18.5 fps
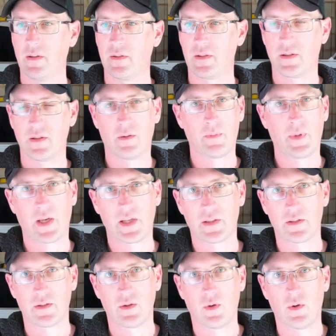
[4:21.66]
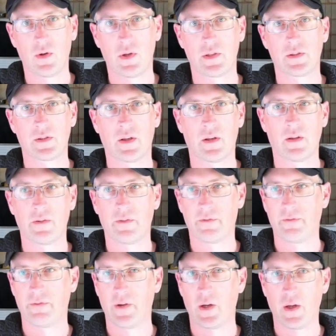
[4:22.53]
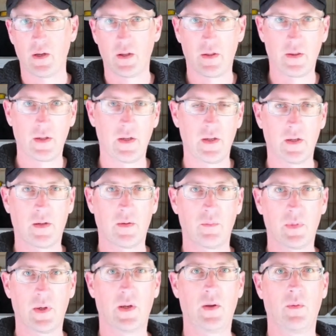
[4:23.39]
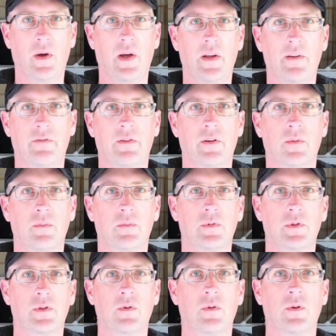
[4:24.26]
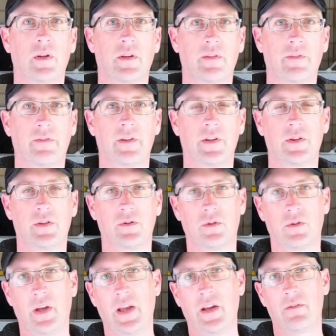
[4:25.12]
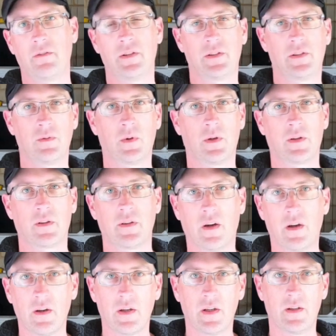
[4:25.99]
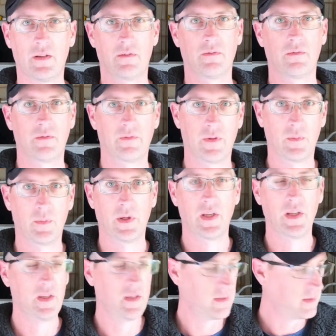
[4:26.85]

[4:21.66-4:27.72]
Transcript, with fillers: still makes a noise. So the further you can be away from schooling fish or areas you want to target, for me,